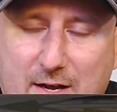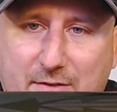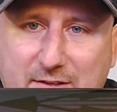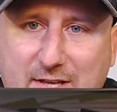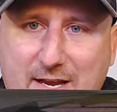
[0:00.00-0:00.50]

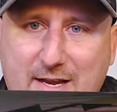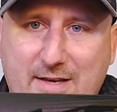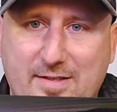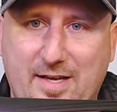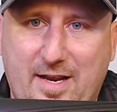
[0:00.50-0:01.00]
This
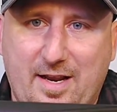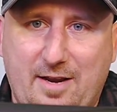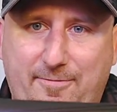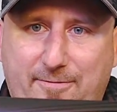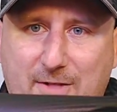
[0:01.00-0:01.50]
has
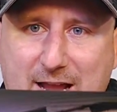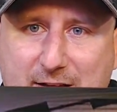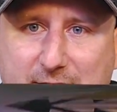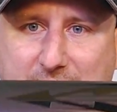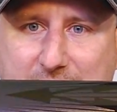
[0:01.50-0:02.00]
a
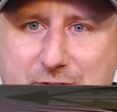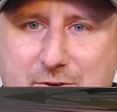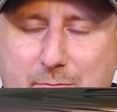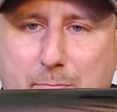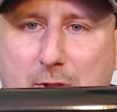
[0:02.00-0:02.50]
flat
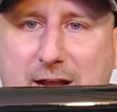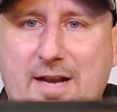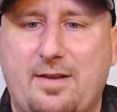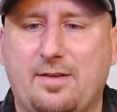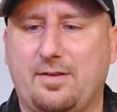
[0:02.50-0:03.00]
textured
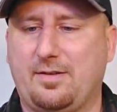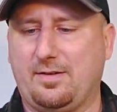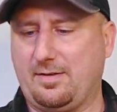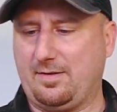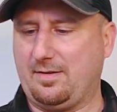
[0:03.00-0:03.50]
black
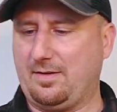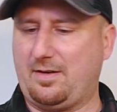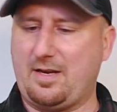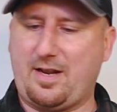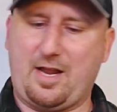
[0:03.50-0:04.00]

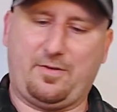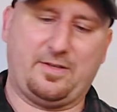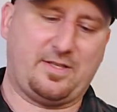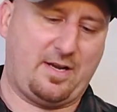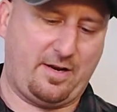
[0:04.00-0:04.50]
decal
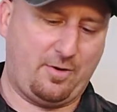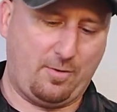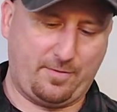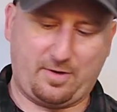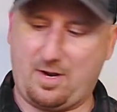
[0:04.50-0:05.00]
design
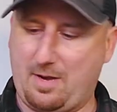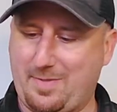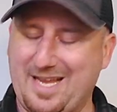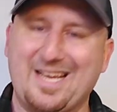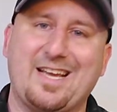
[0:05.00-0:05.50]
over
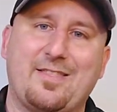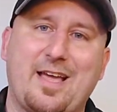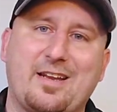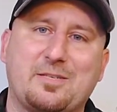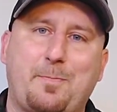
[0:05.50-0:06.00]
top, and
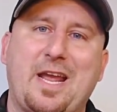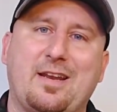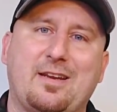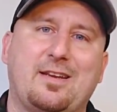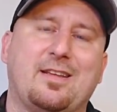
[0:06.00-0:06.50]
that is
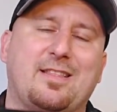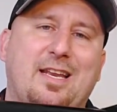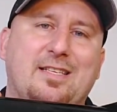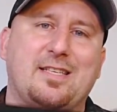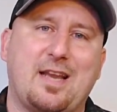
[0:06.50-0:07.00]
painted. That
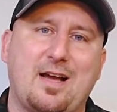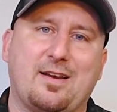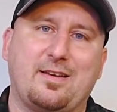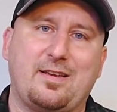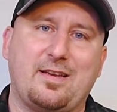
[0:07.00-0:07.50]
is
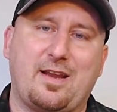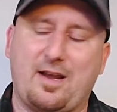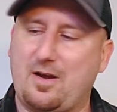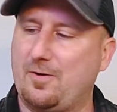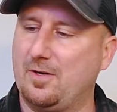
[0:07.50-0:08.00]
not a
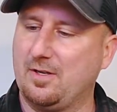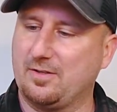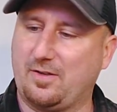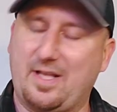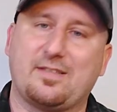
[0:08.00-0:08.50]
decal,
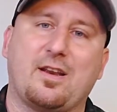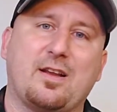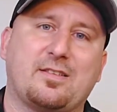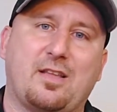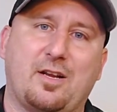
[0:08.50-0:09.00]
so that's a
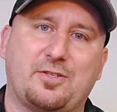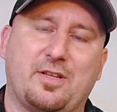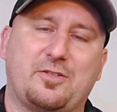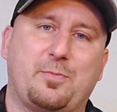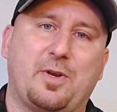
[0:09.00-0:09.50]
nice touch.
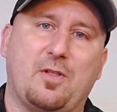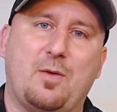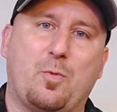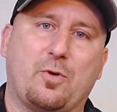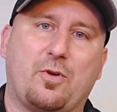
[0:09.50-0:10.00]
That should be a
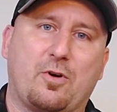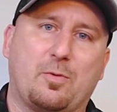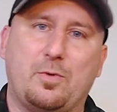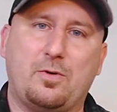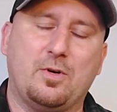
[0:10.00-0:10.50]
lot more
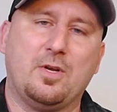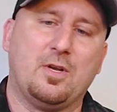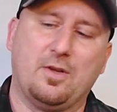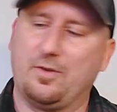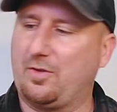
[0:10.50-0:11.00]
durable
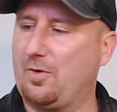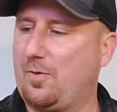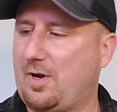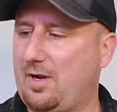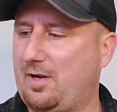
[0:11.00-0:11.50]

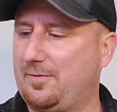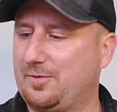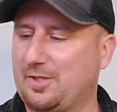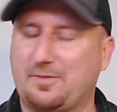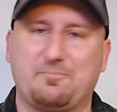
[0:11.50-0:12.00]
to
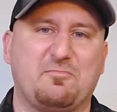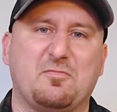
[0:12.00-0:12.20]
just